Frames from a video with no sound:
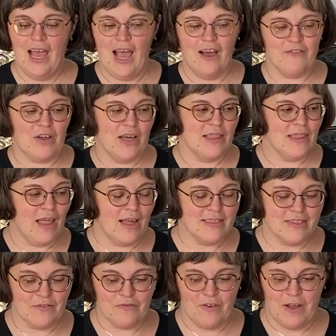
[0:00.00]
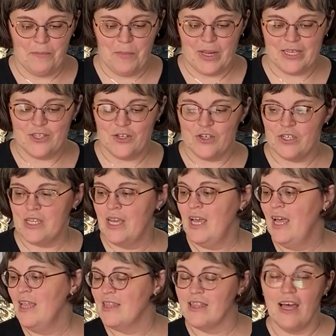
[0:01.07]
I've got lots of fun mixers,
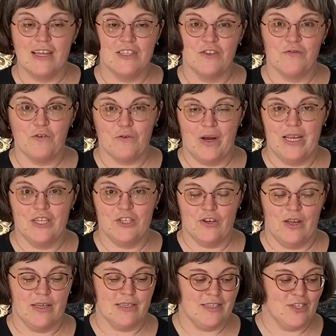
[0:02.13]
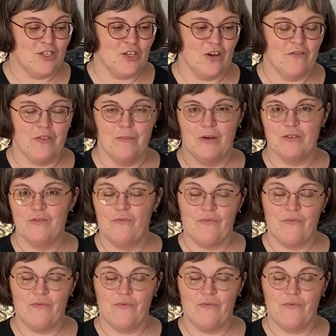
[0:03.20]
lots of great tricks to serve the most